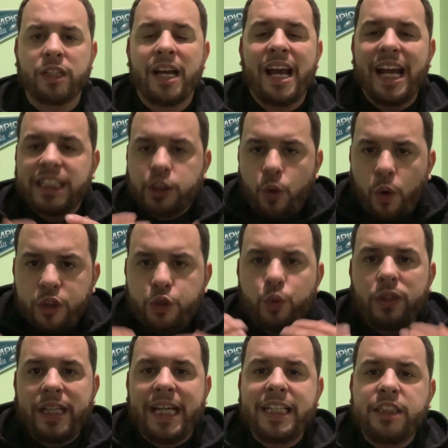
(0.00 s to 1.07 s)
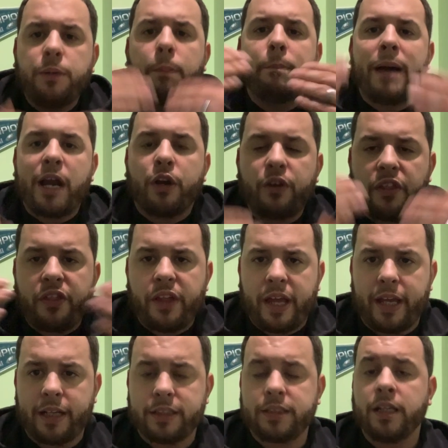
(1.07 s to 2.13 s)
It's going to lead to better
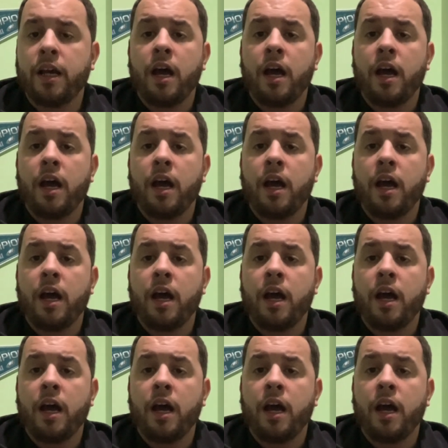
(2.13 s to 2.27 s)
things.